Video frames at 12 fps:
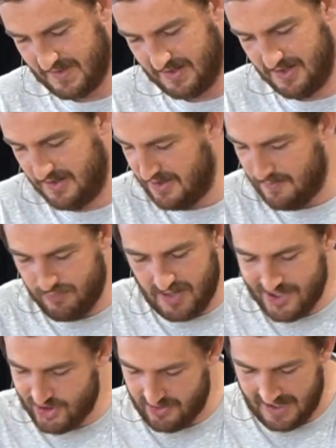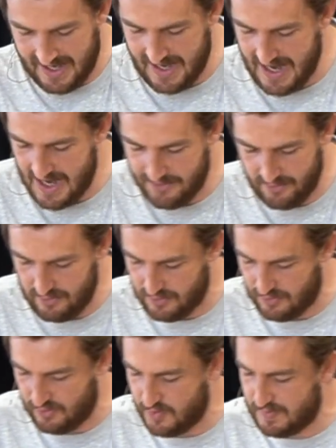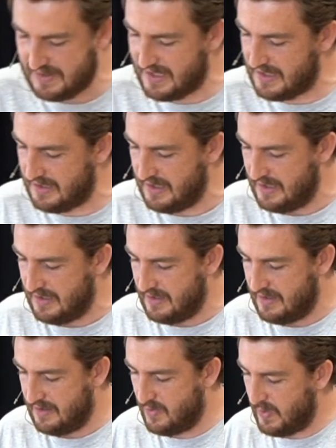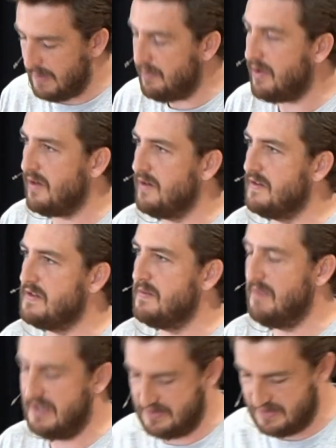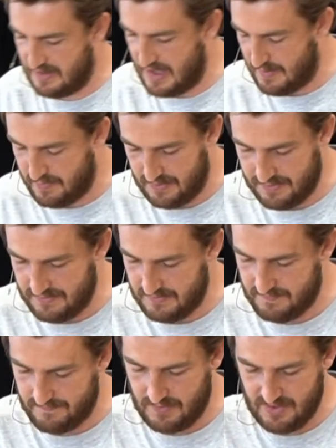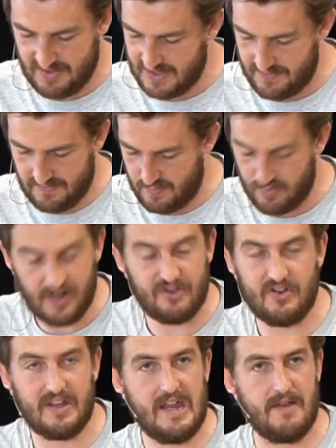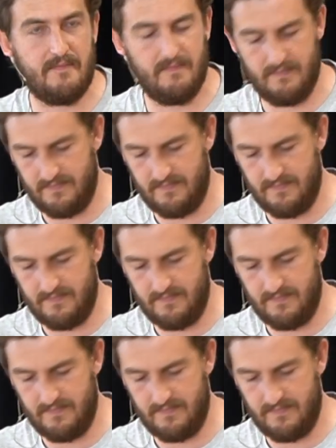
You brush your hair to look good, but then the wind blows and messes it up, and you just have to brush it again.